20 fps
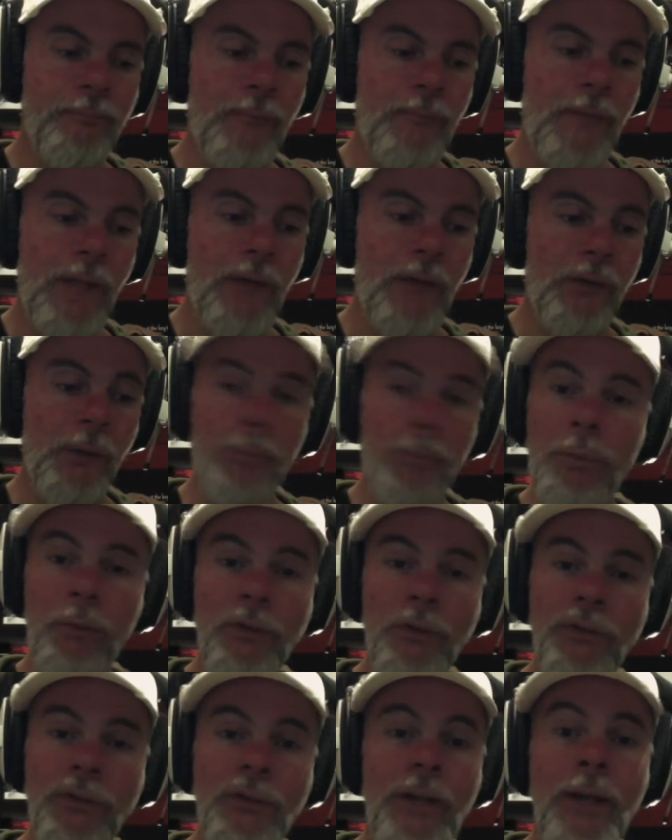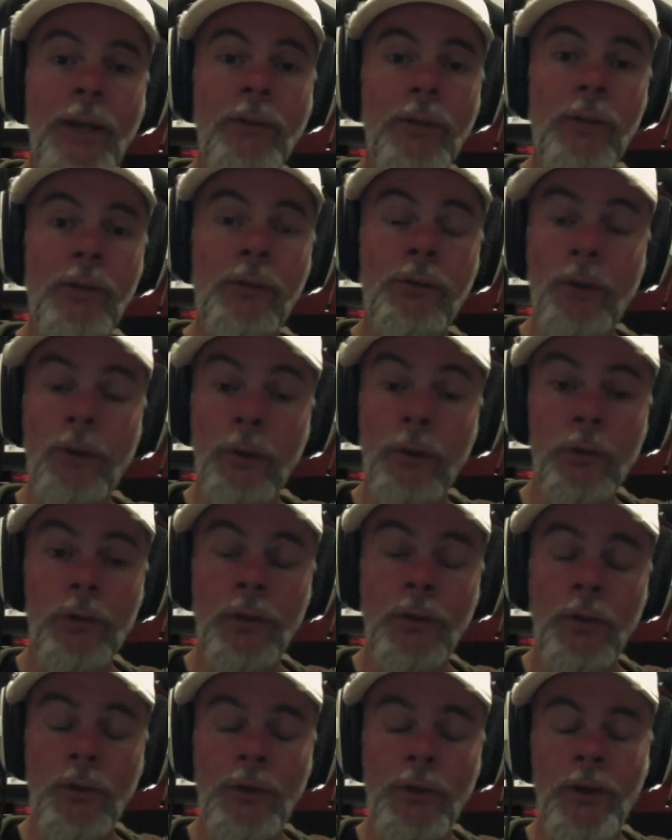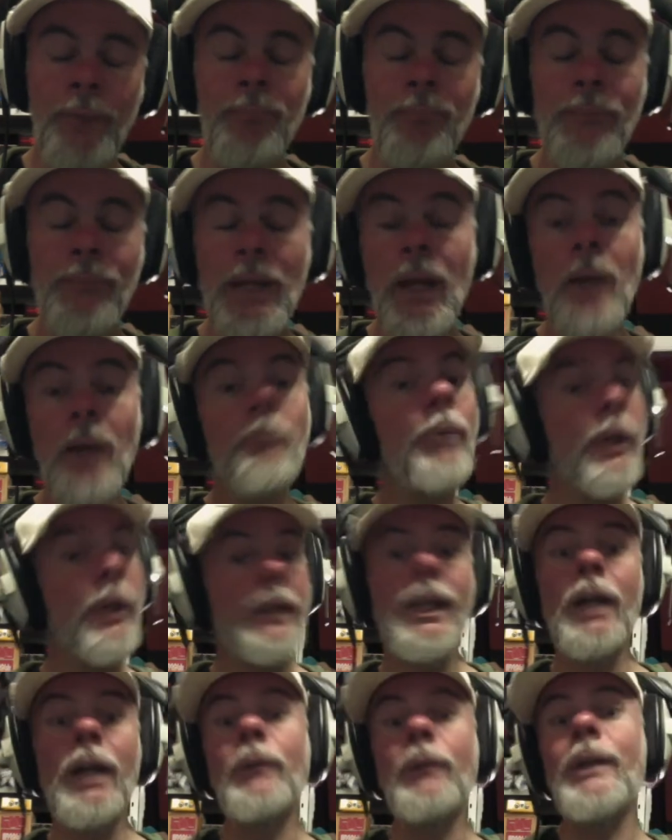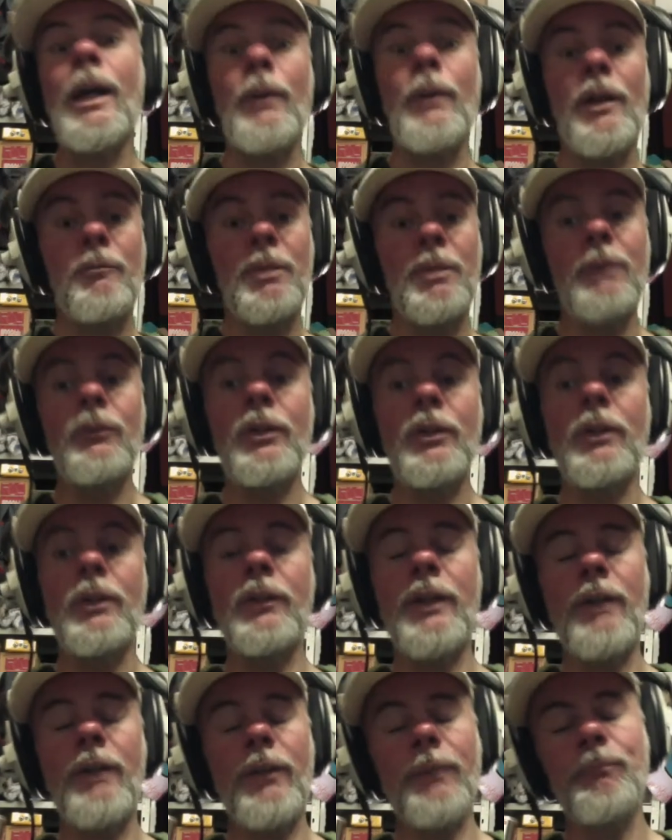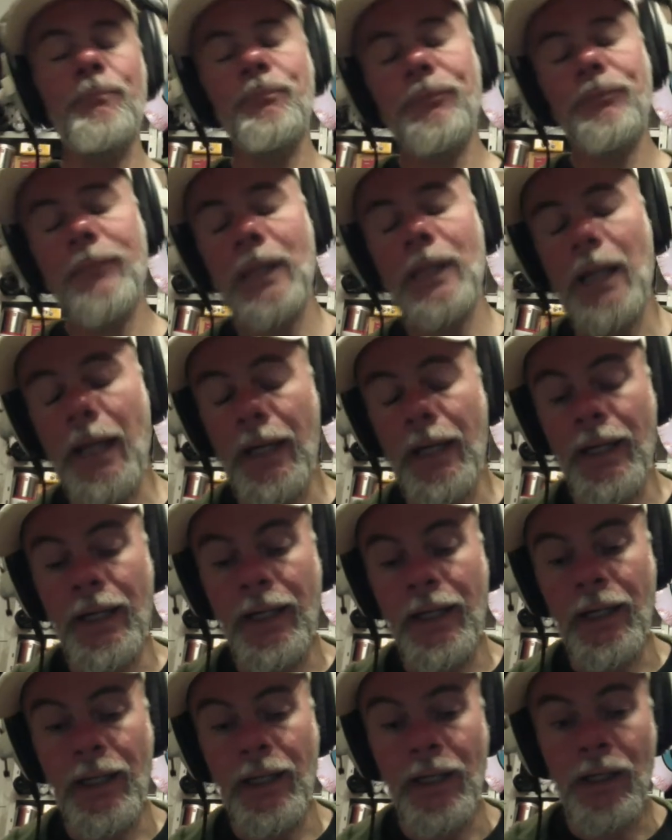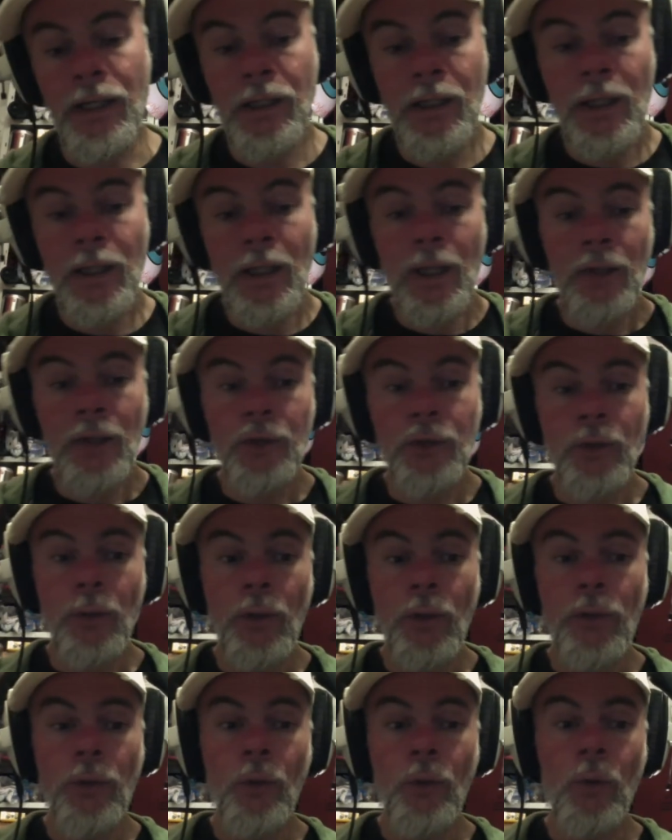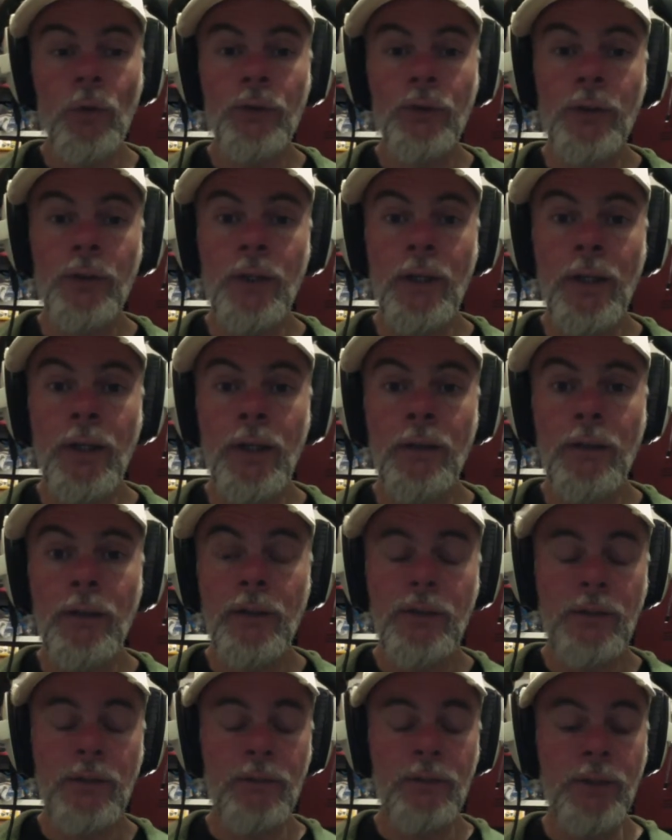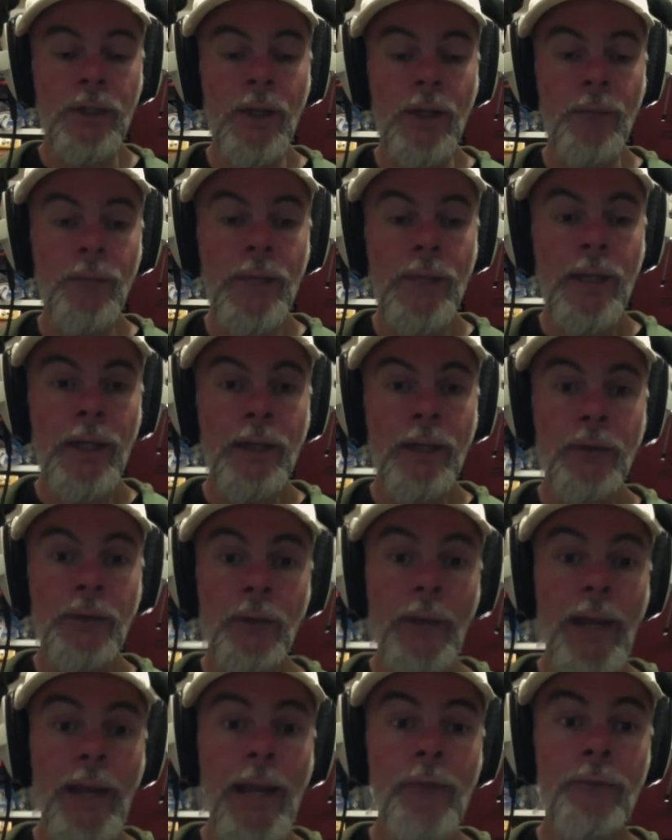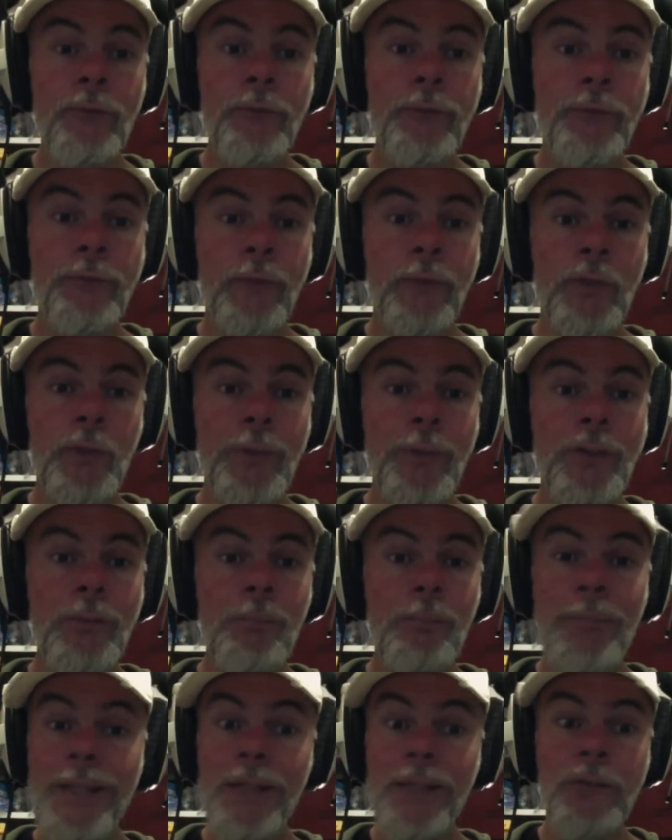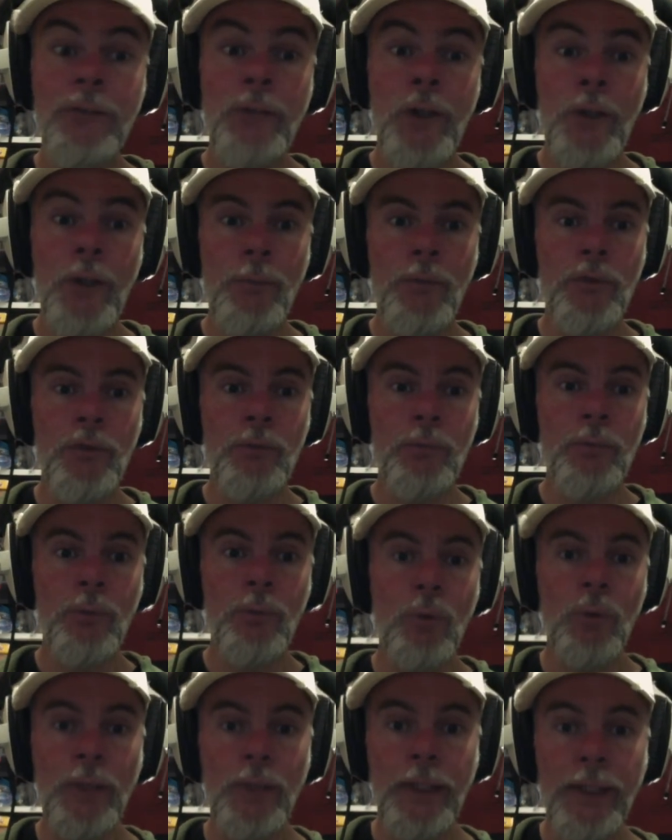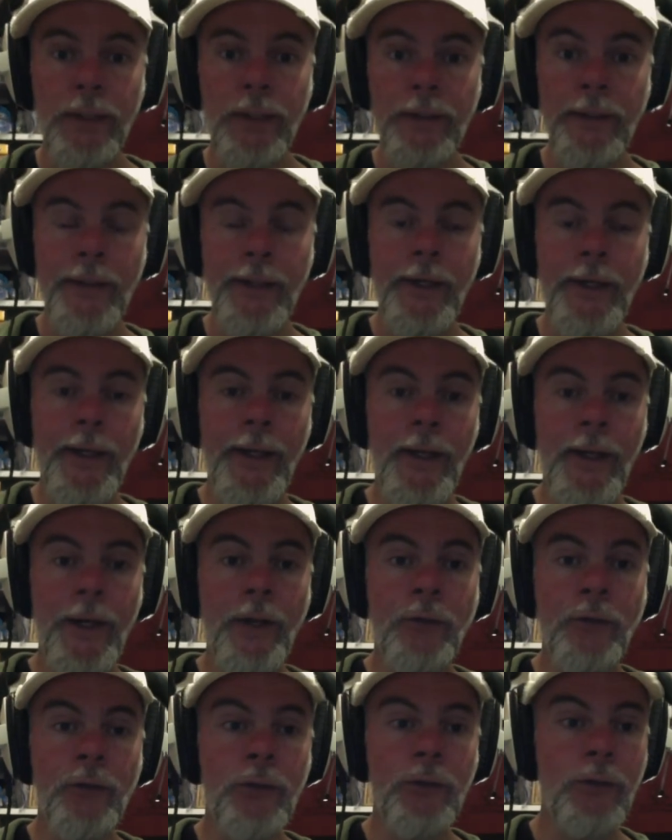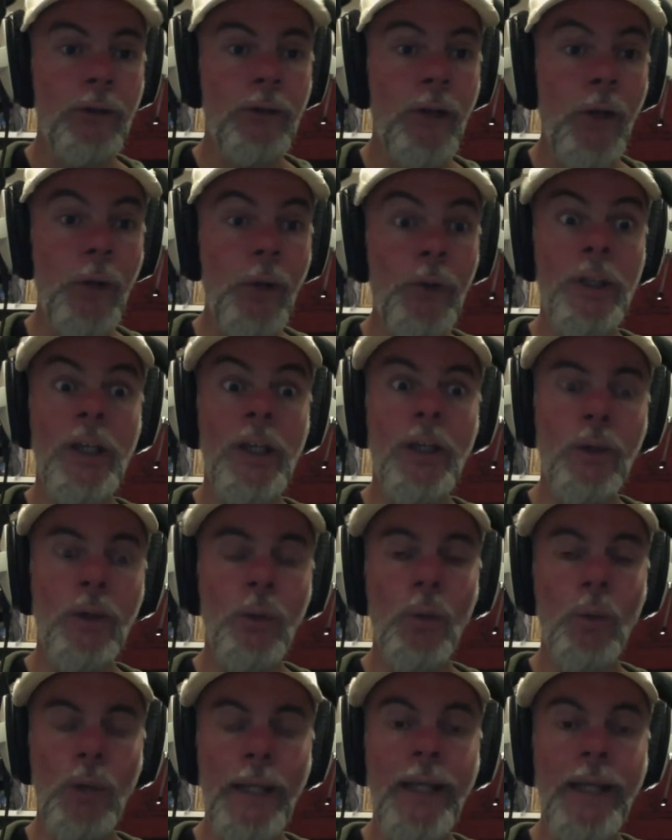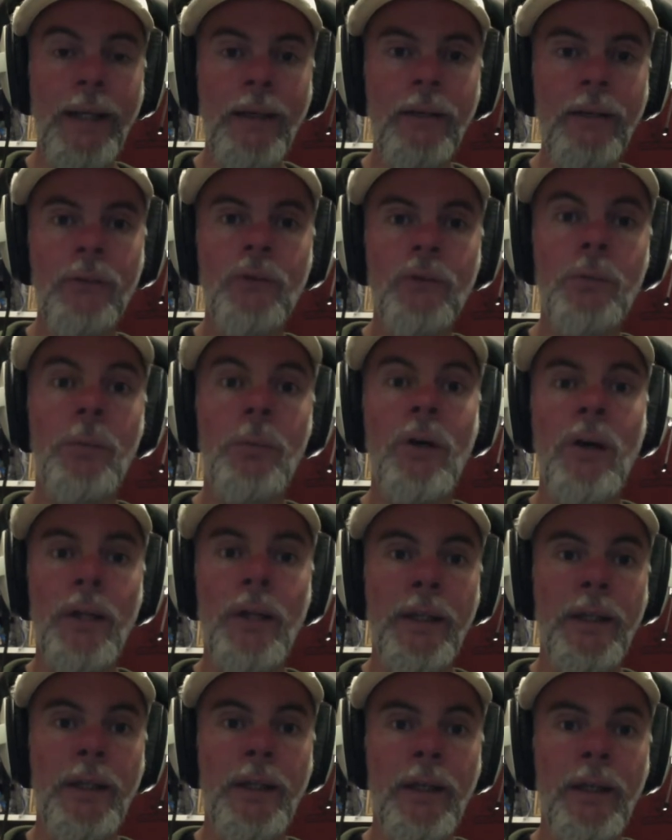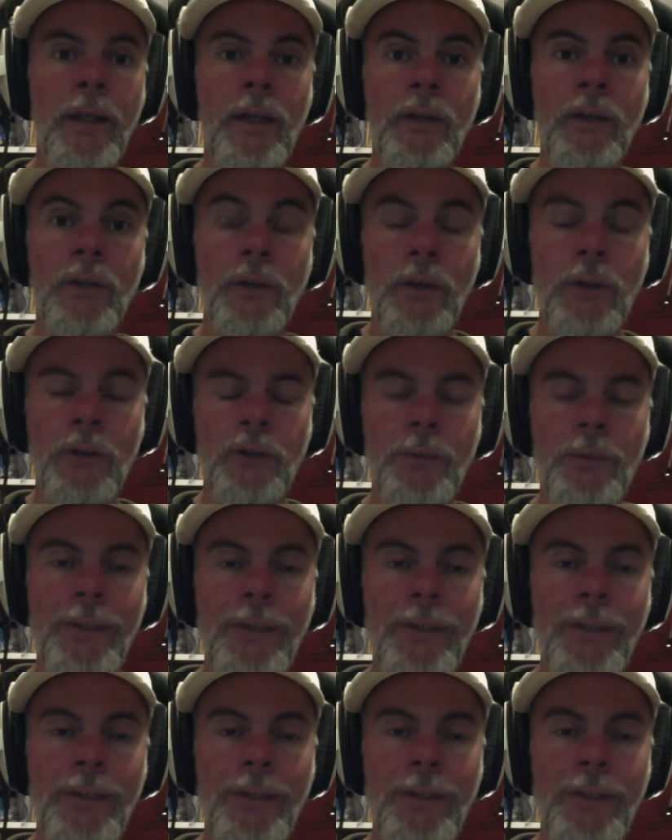So it probably sounded atrocious at the time. But now we have BBC Discover. So I thought, let's give it a go. So I spent a bit of time this morning just loading it all in to my, because I made a